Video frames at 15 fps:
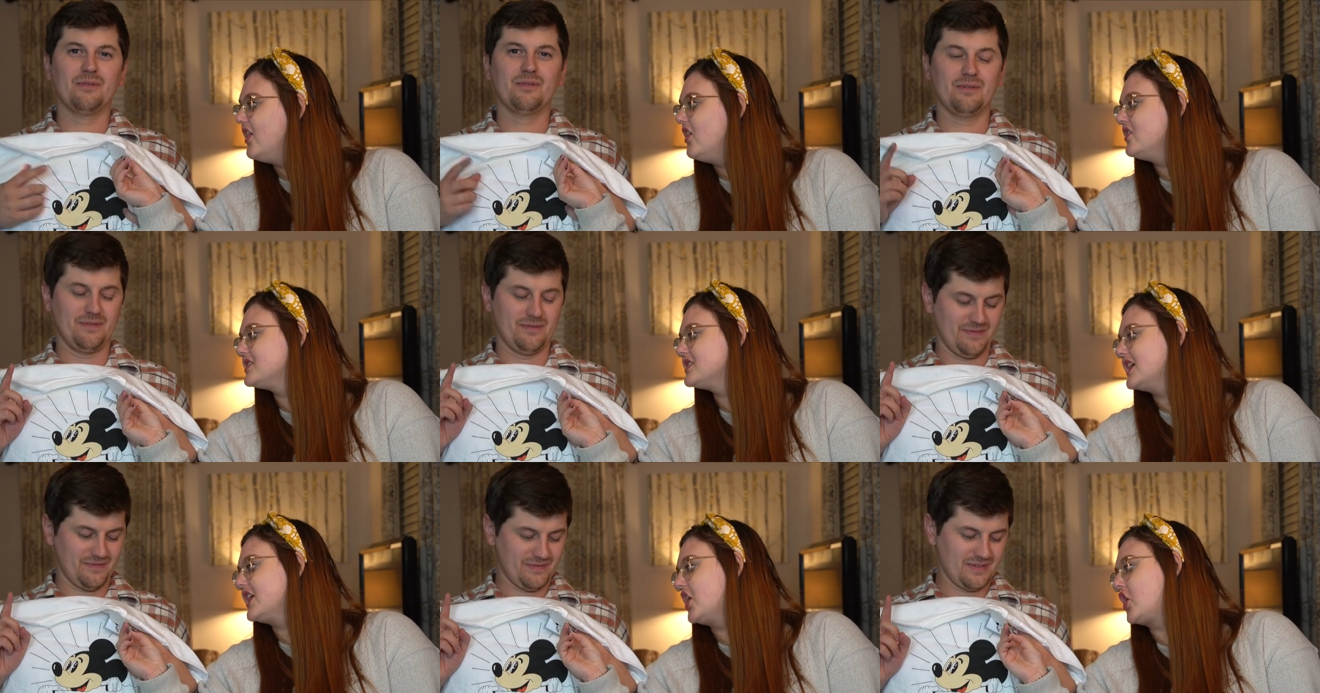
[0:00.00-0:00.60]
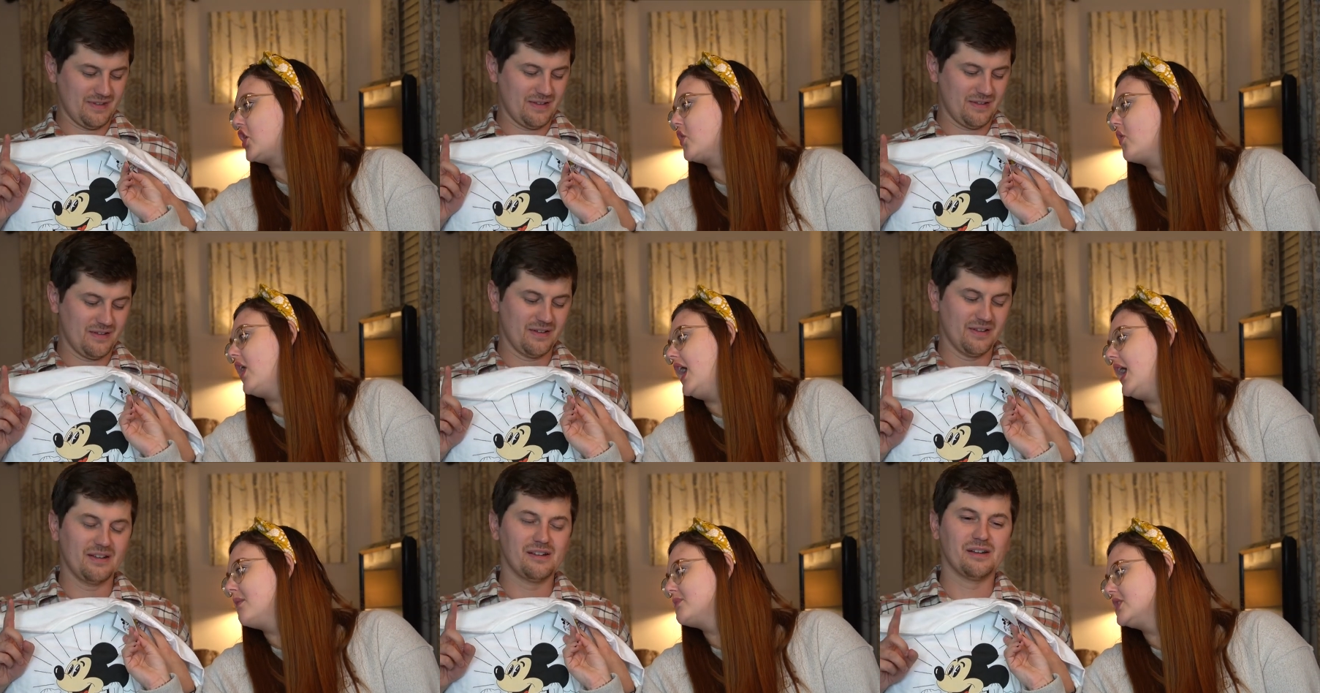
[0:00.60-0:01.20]
Speaker 1: it
Speaker 2: looks like a
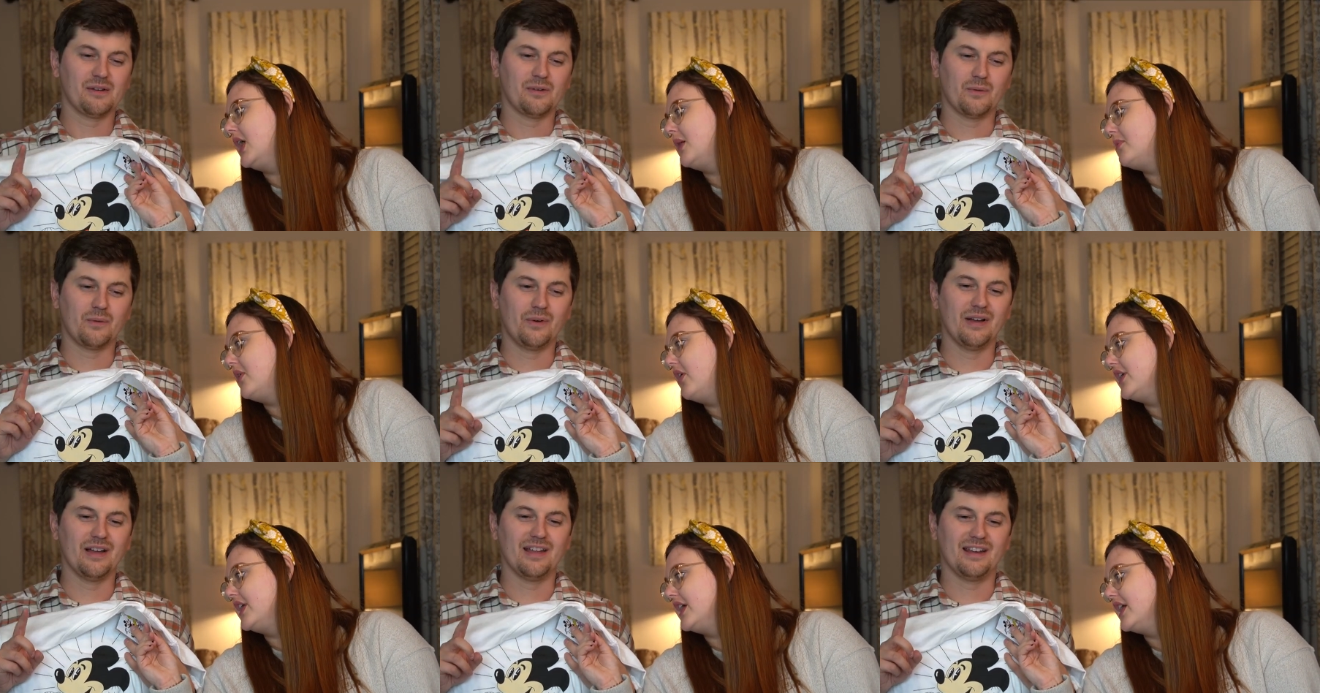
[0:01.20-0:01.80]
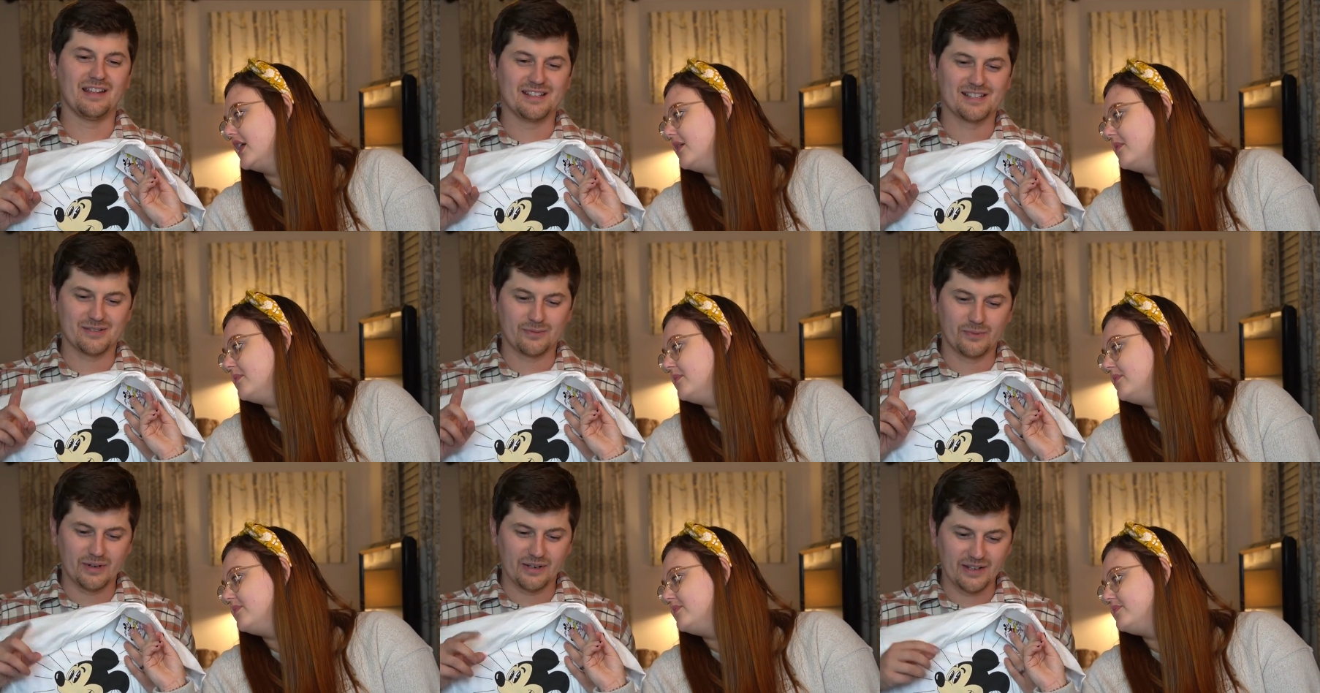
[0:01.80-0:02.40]
crop top one, on One, it's
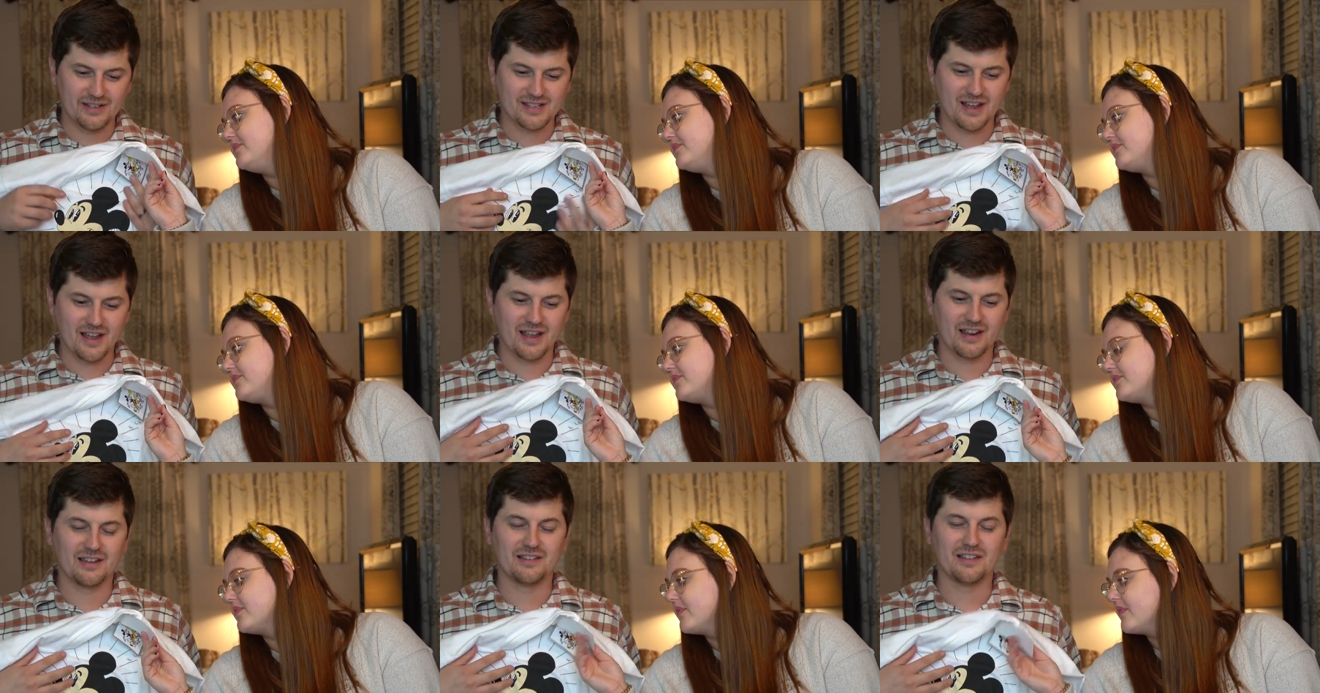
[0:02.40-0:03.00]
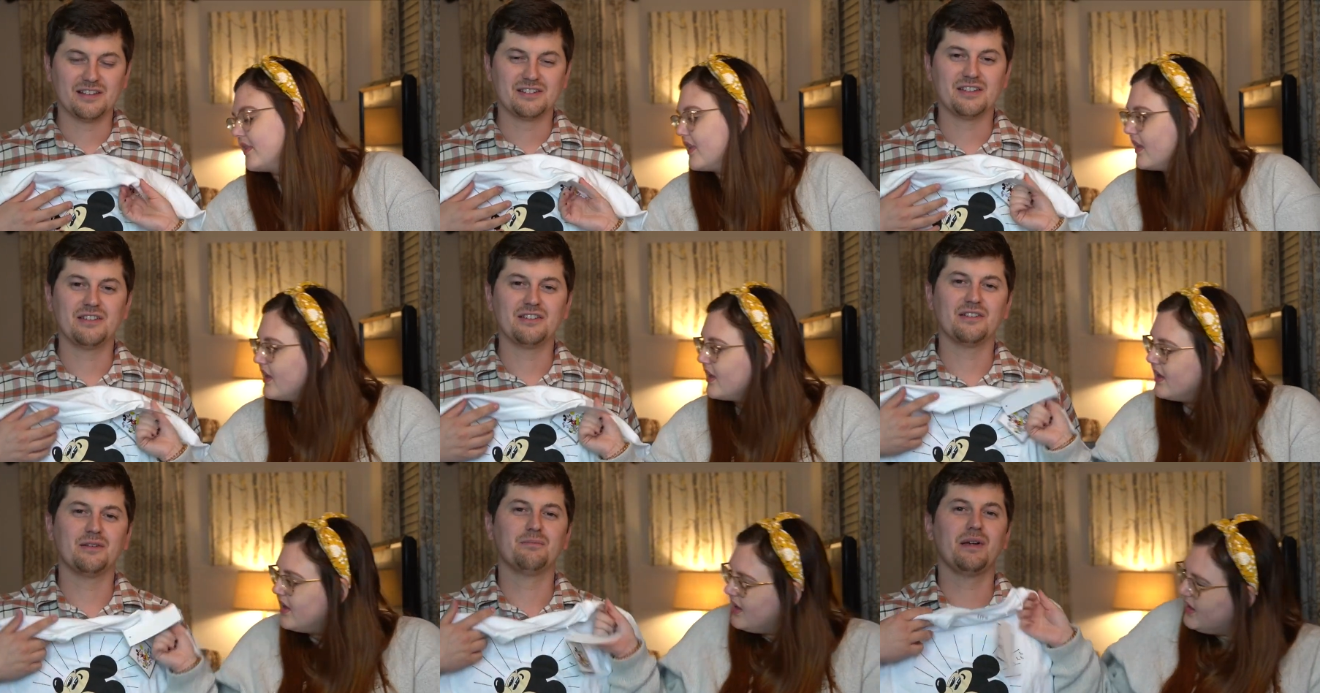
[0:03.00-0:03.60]
Speaker 1: really tight, and then two,
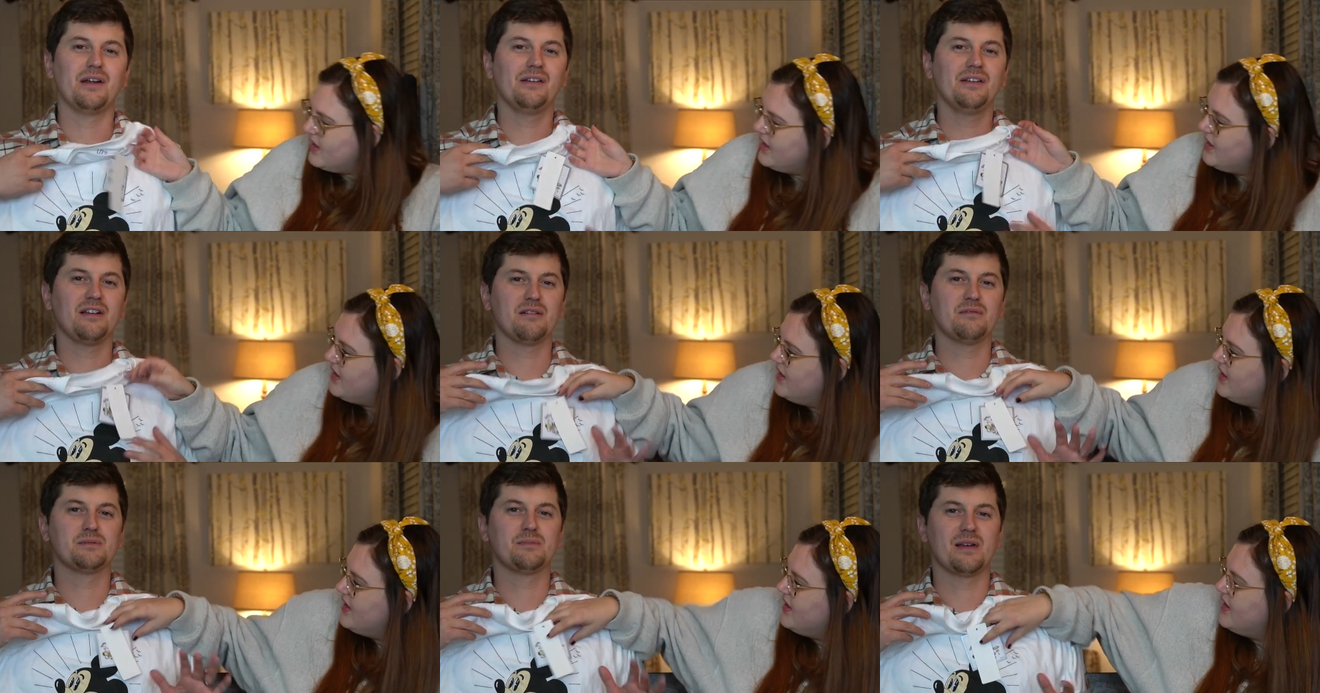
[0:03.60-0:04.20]
it barely comes